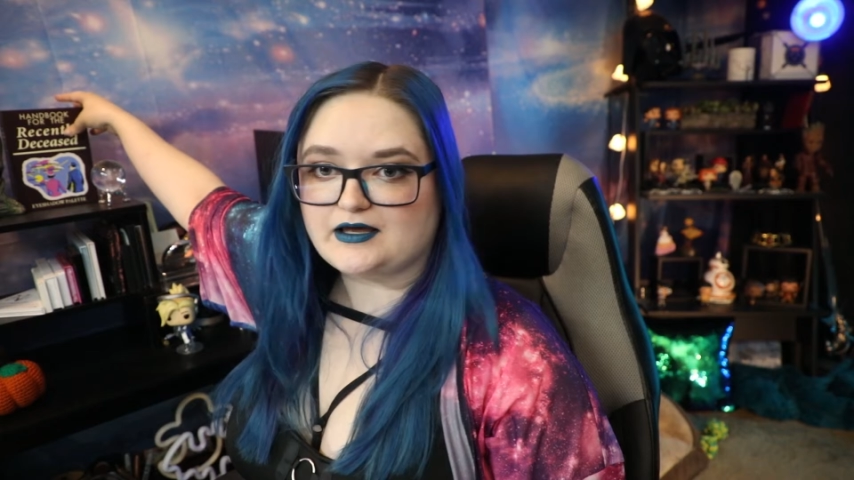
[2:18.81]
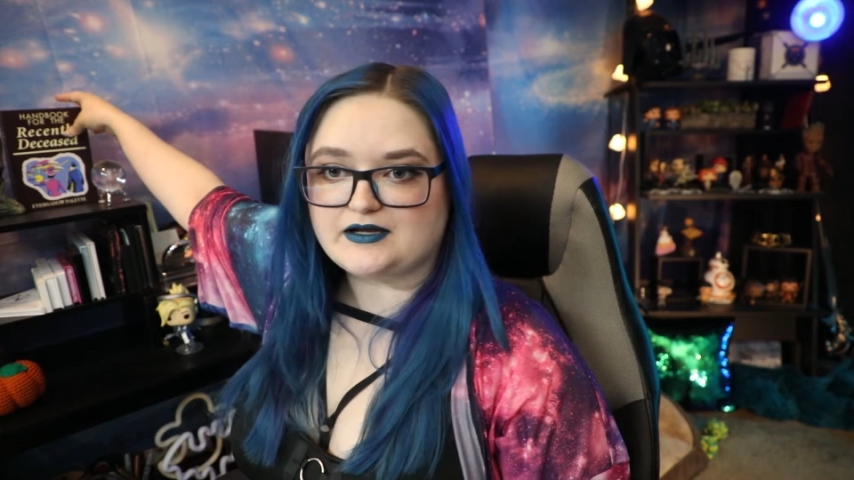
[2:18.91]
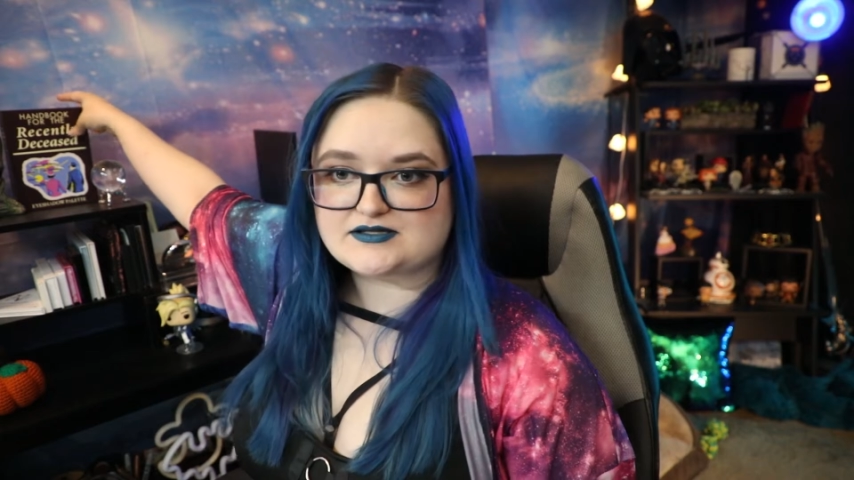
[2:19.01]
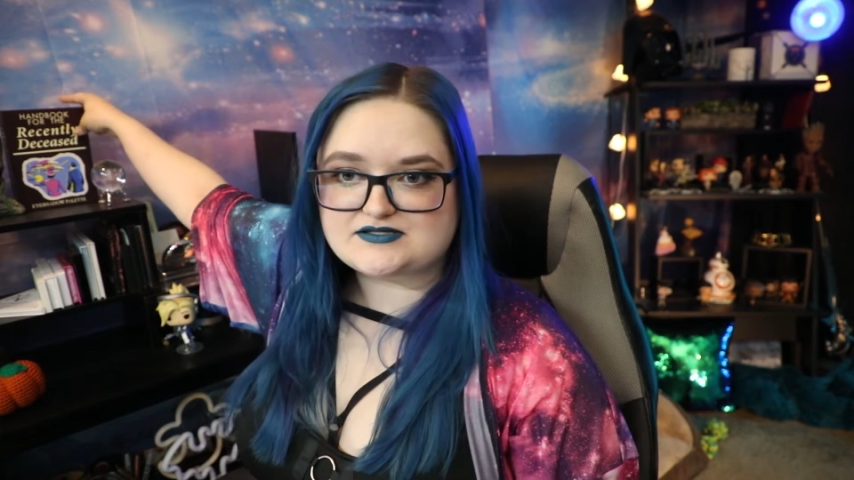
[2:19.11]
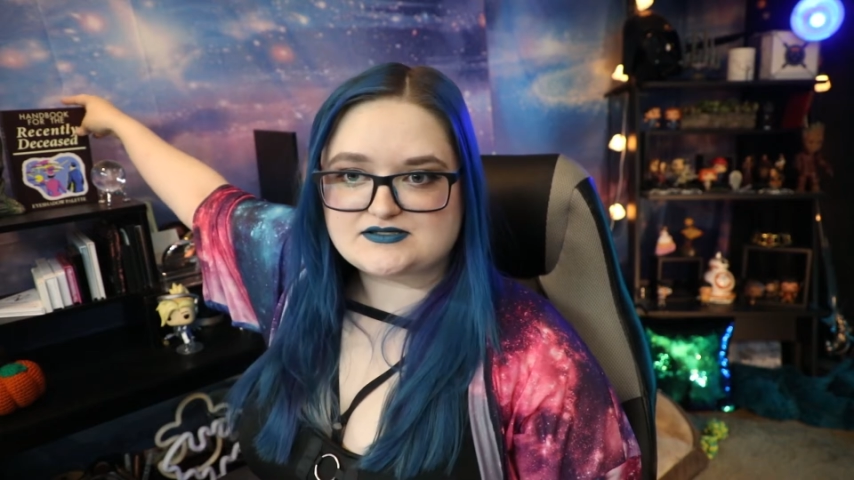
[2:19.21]
in
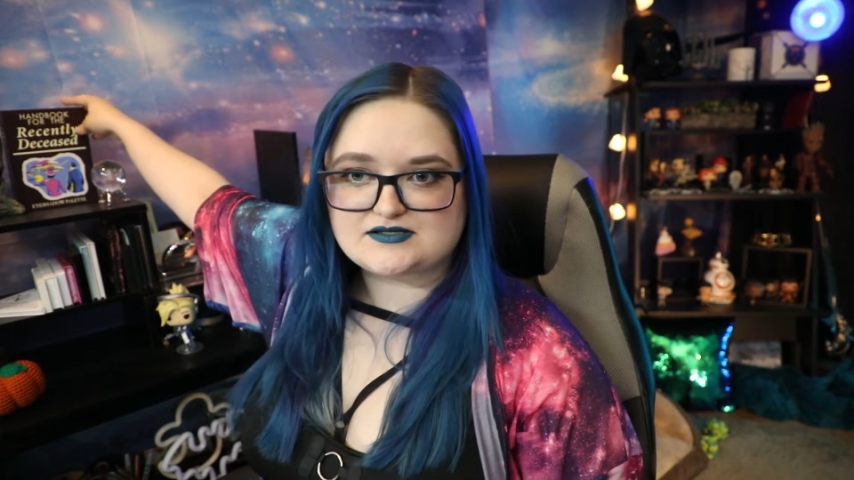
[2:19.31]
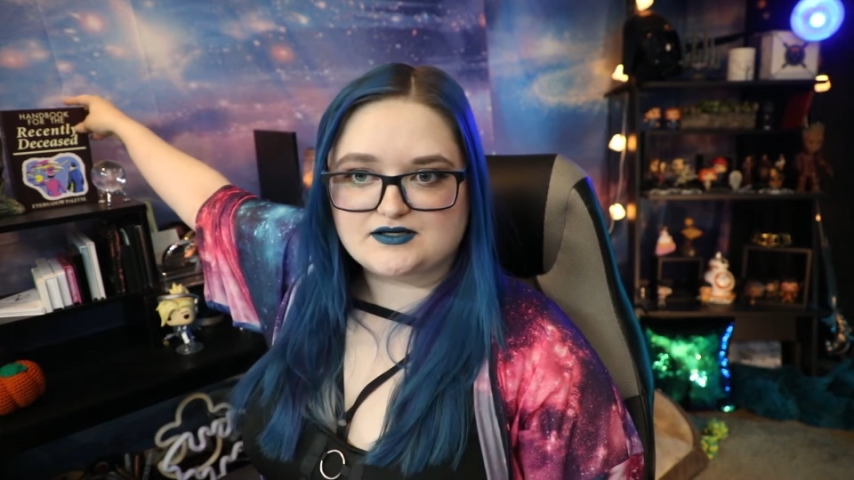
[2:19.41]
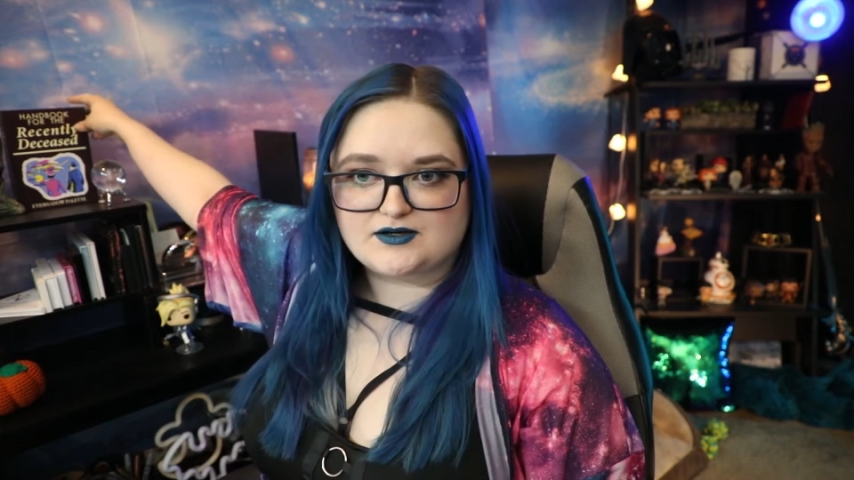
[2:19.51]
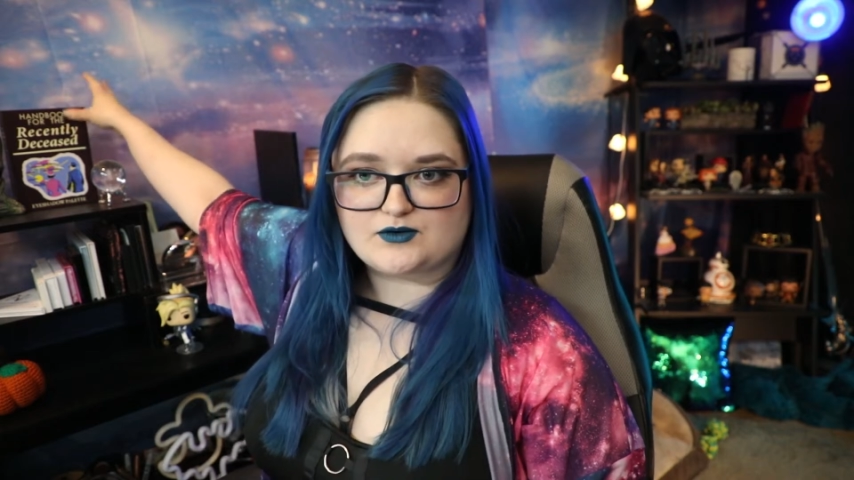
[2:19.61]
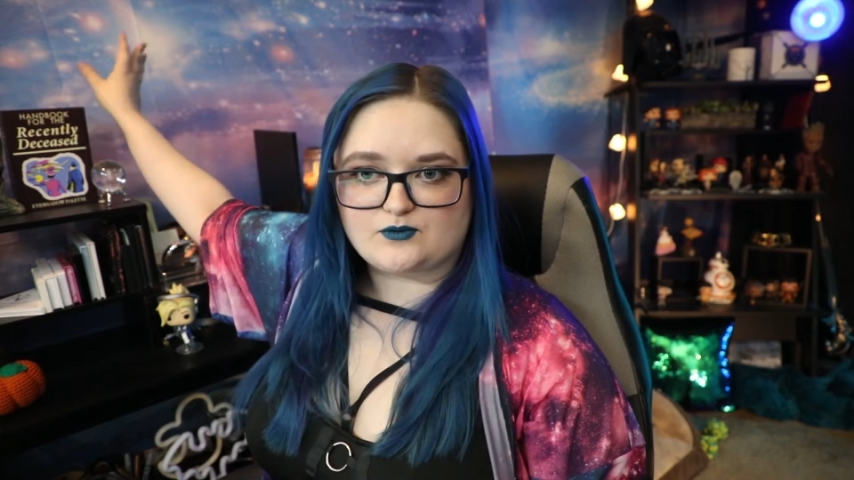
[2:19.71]
its
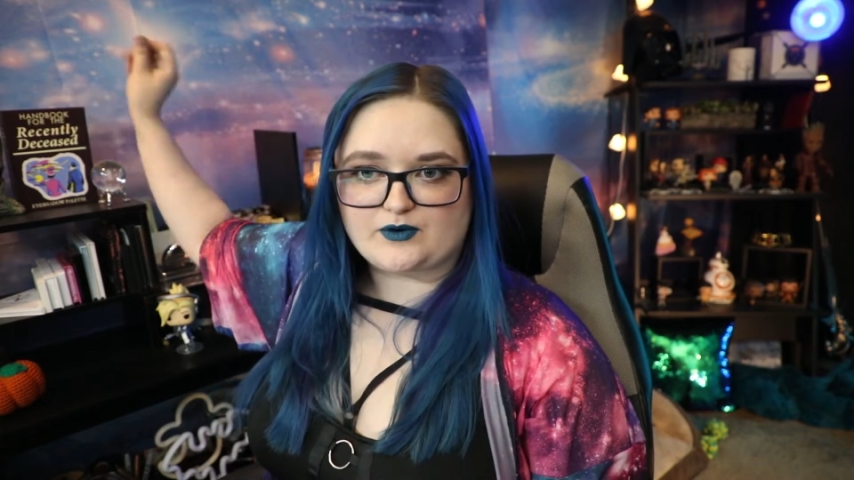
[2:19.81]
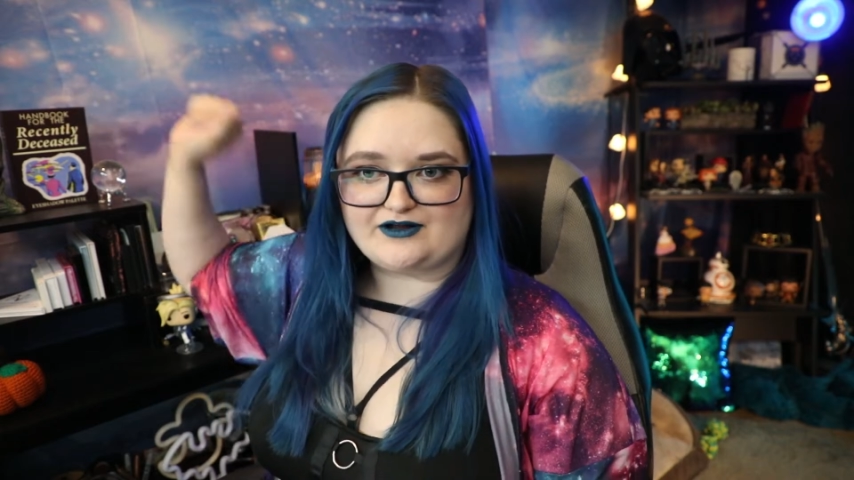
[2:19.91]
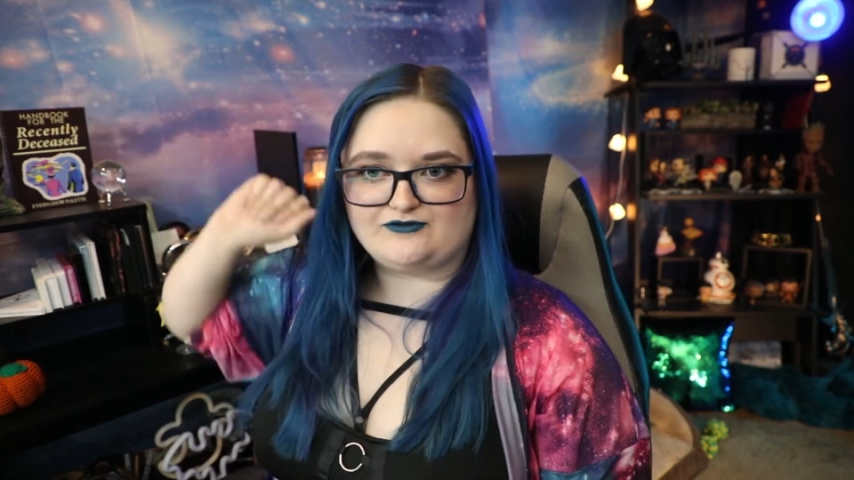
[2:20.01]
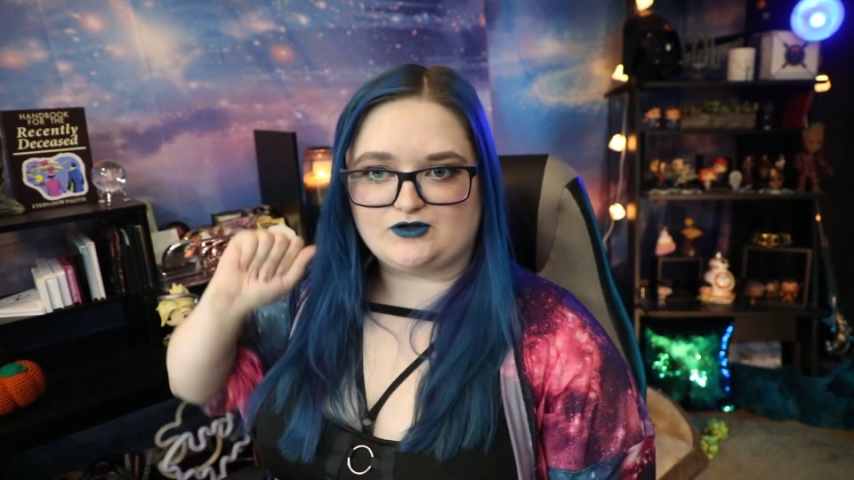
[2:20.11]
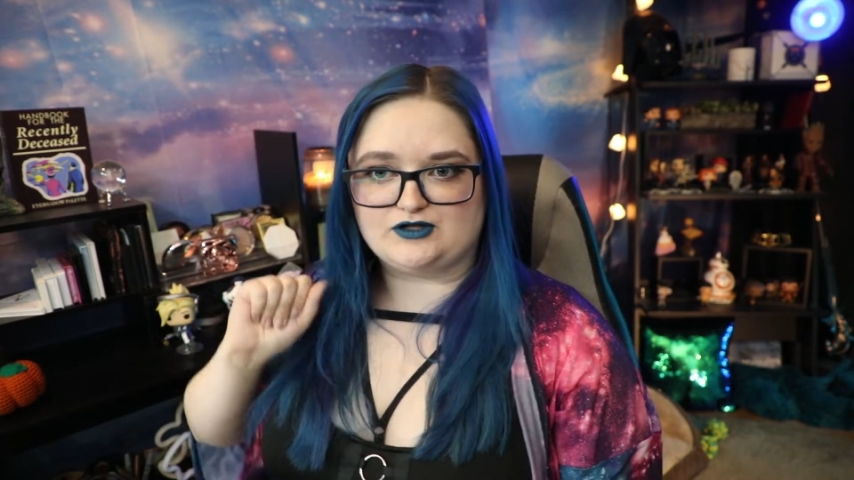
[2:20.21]

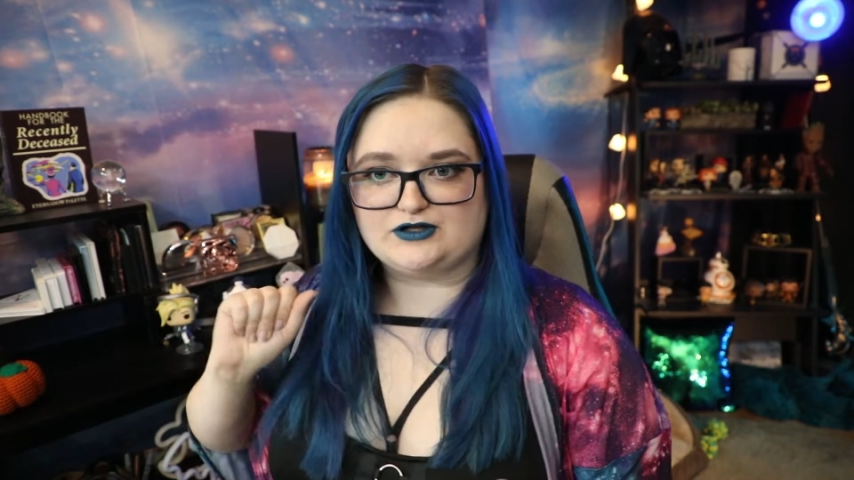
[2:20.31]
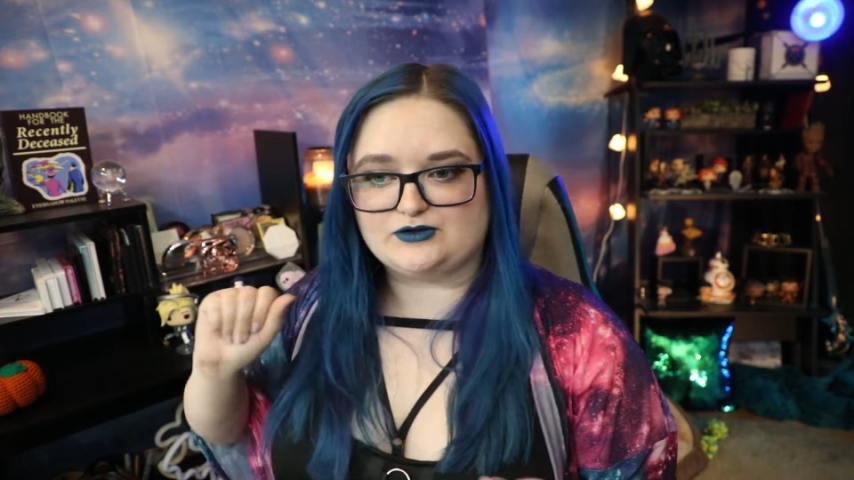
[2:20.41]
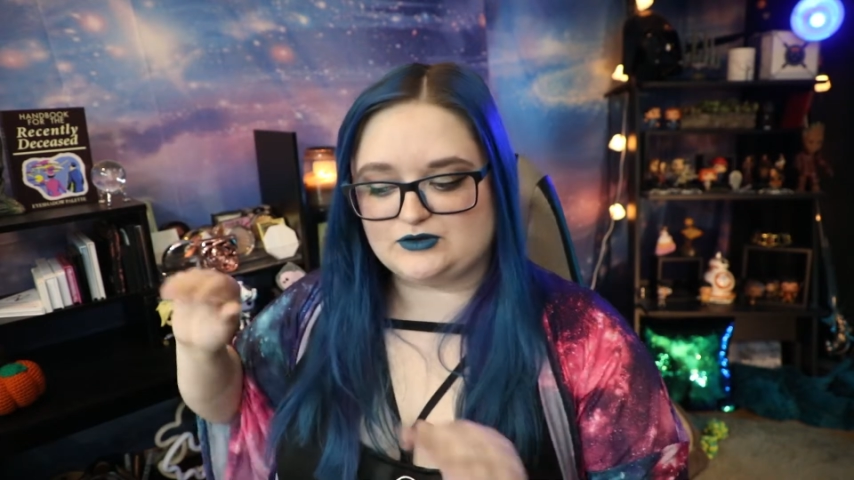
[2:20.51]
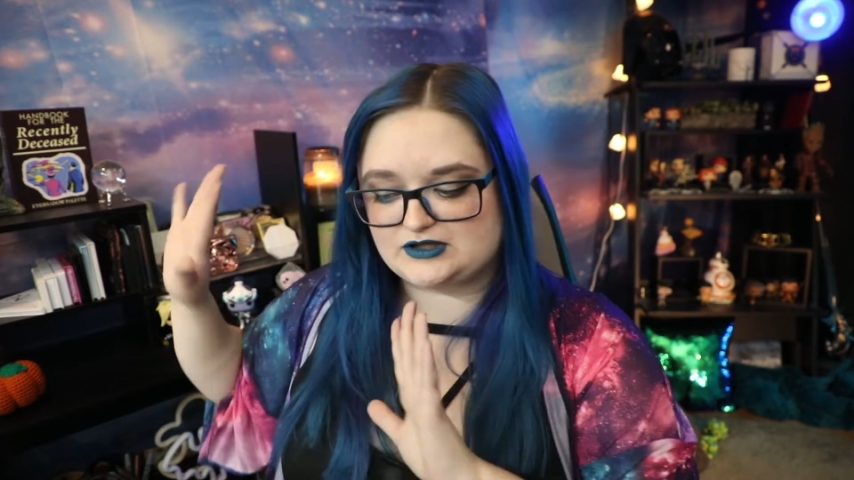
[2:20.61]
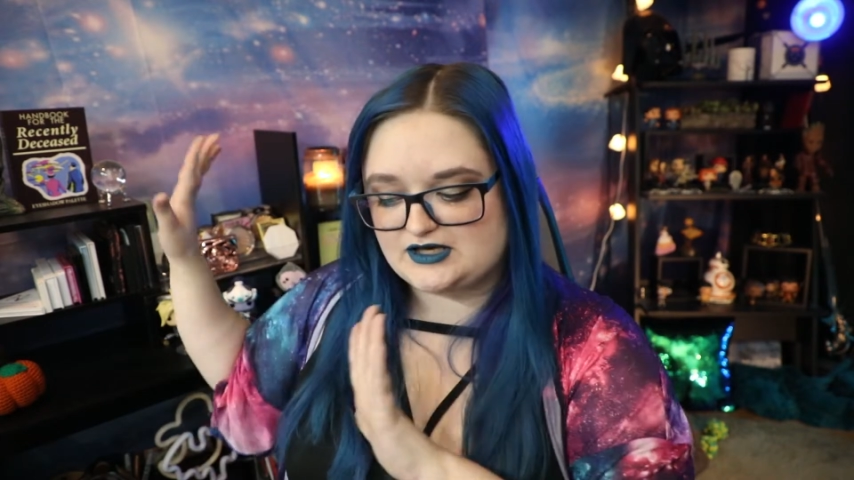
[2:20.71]
rightful
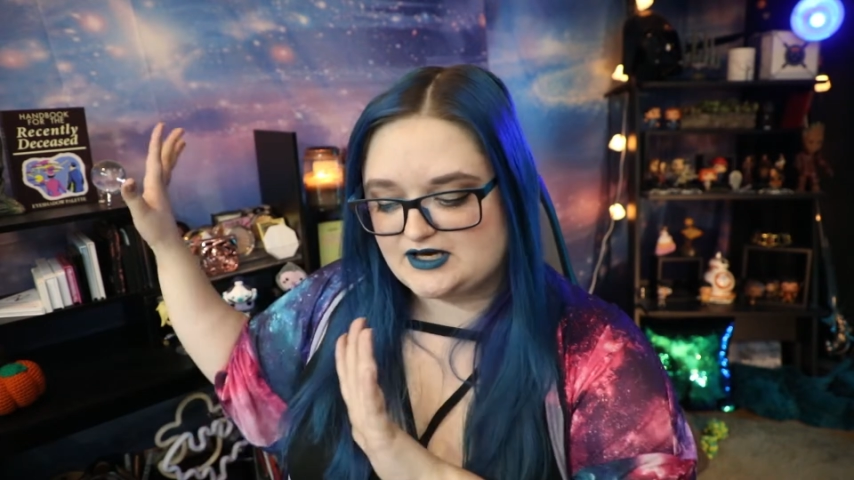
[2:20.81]
little